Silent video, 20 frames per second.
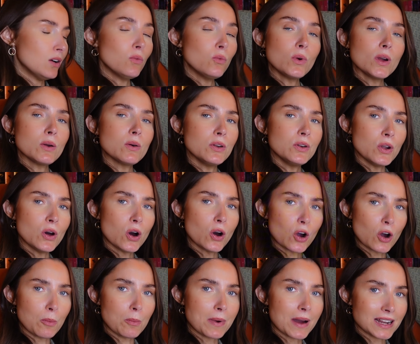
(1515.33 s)
we were not
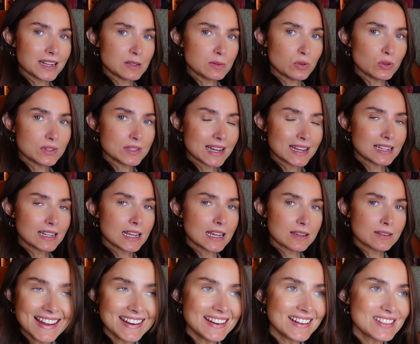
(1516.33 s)
compatible, sadly.
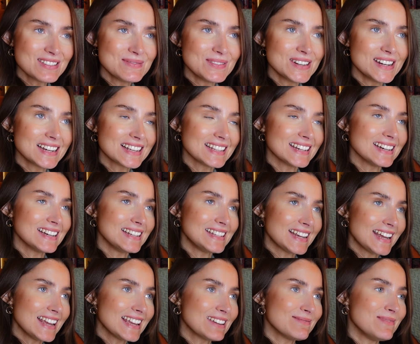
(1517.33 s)
Another book that had
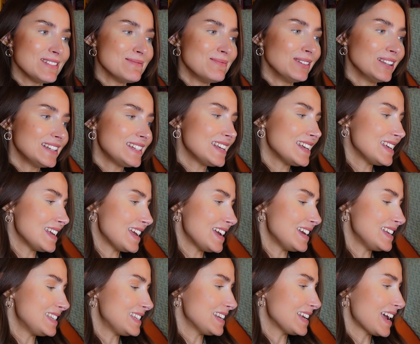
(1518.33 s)
taken me bloody
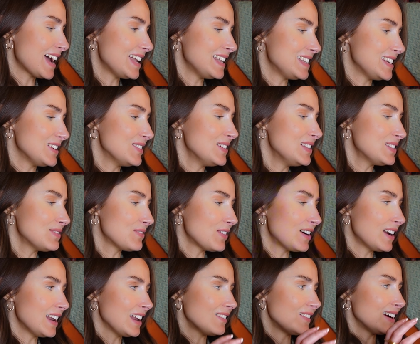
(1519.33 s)
years to get to and to
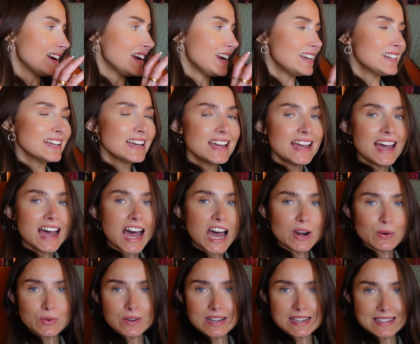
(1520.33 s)
finally read,
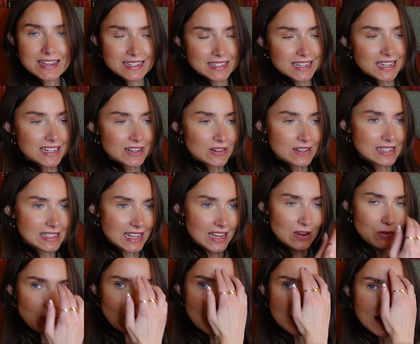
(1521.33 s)
and once I did, I was
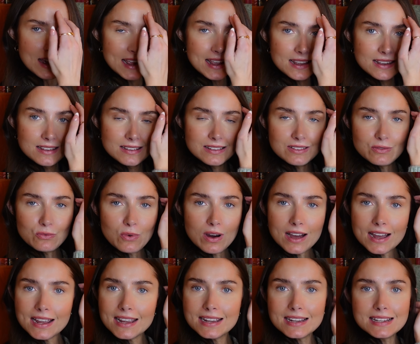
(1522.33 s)
like, why?
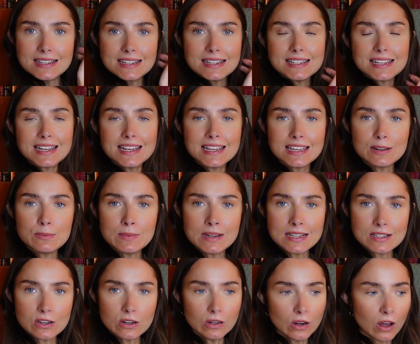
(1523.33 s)
Why has it taken me
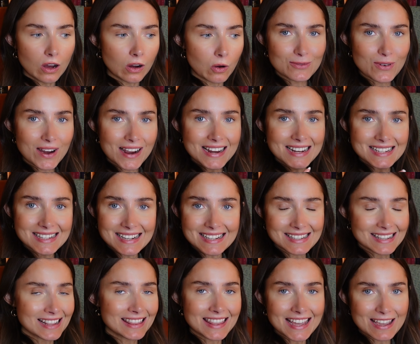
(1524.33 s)
so long? Why is this
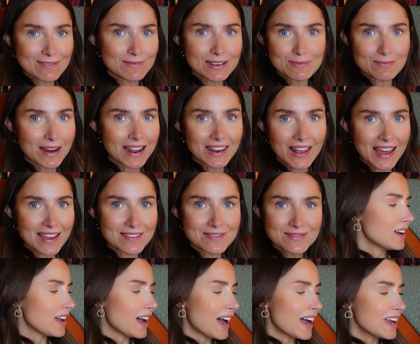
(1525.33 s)
the theme in my life?
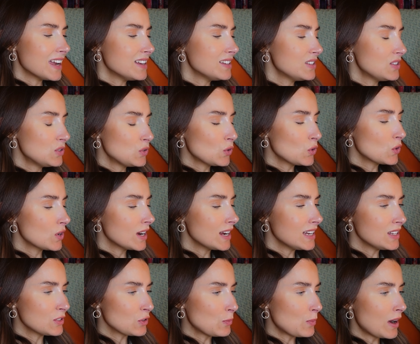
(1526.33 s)
Kaya's story
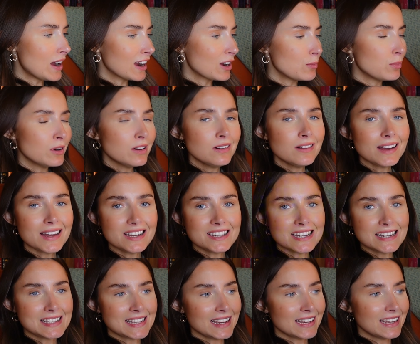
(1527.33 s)
is remarkable, has you
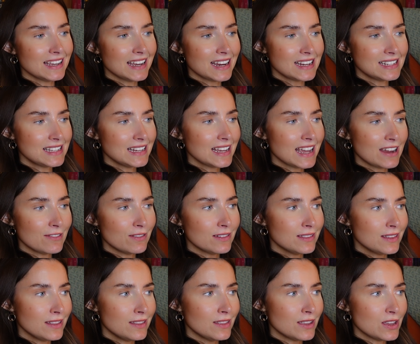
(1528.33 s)
second guessing
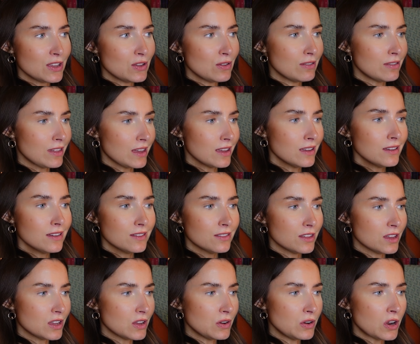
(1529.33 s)
everything that you think
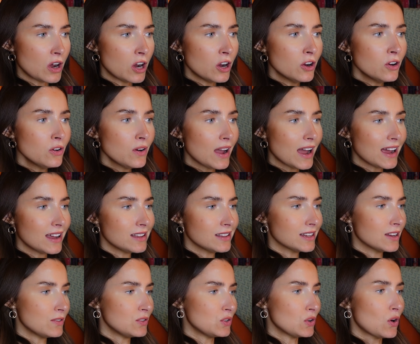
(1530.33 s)
that you know, how it
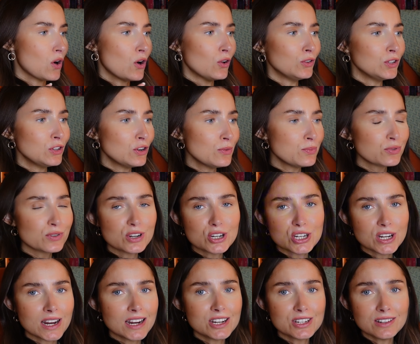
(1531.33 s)
gives you a whole new
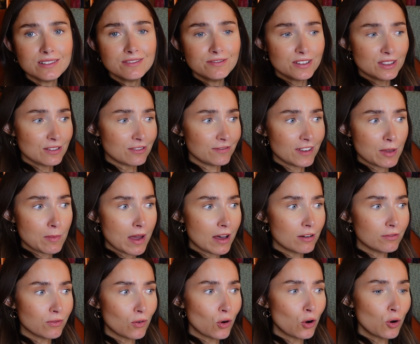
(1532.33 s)
appreciation for the female
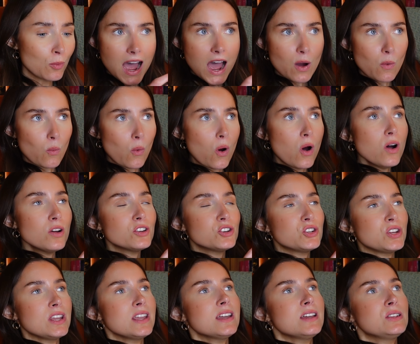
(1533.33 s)
form and what
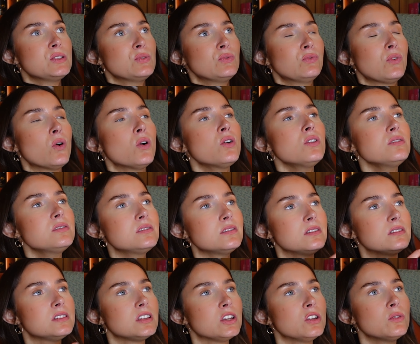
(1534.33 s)
she is
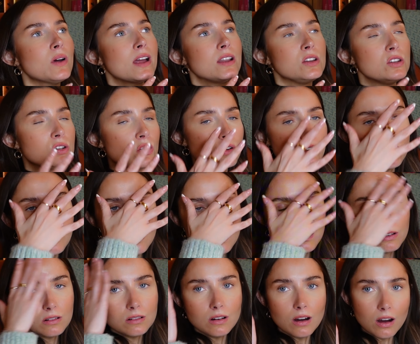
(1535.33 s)
forced to endure.
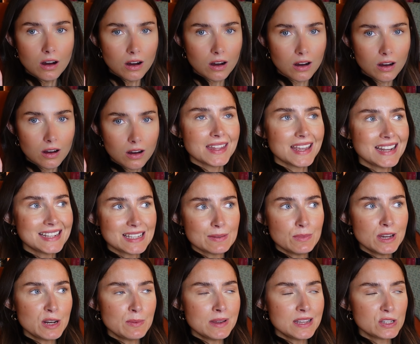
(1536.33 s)
Oh, it's a
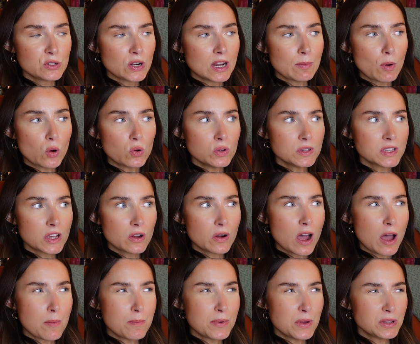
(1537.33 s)
murder mystery, but also
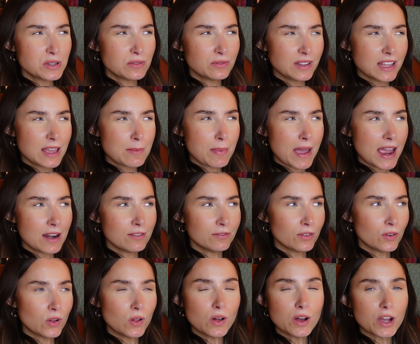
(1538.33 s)
a beautifully
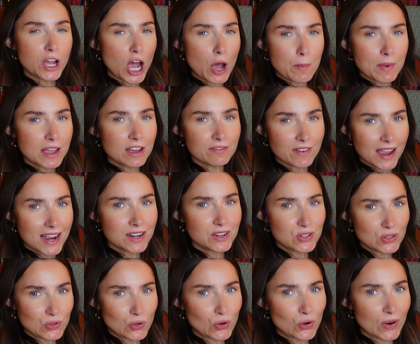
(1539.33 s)
painful coming of age
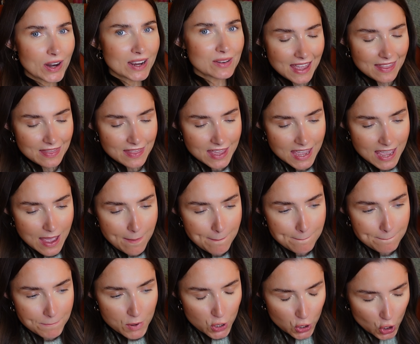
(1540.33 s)
story in the
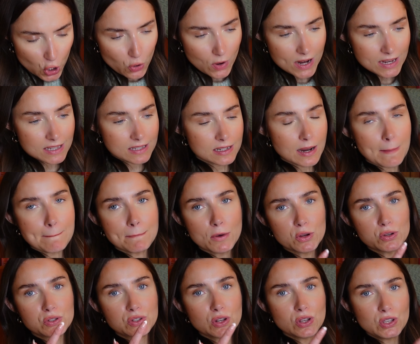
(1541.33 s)
purest,
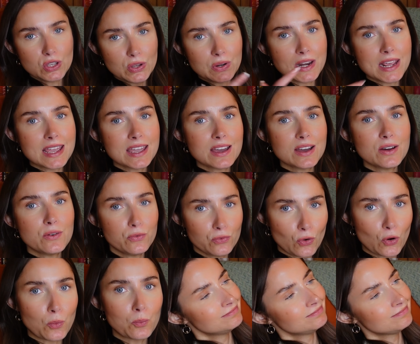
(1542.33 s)
most unique
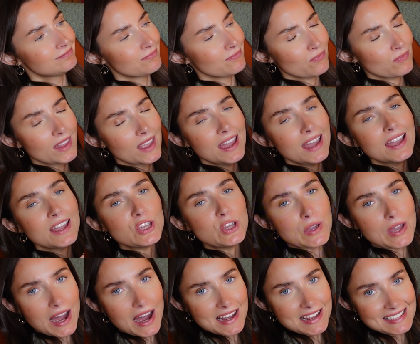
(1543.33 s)
form. You
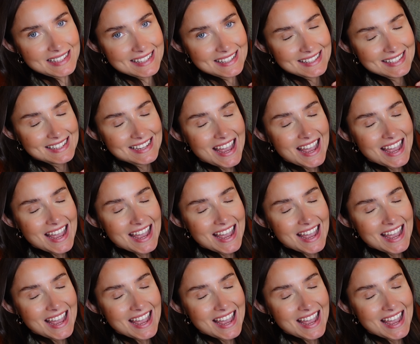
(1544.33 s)
guys,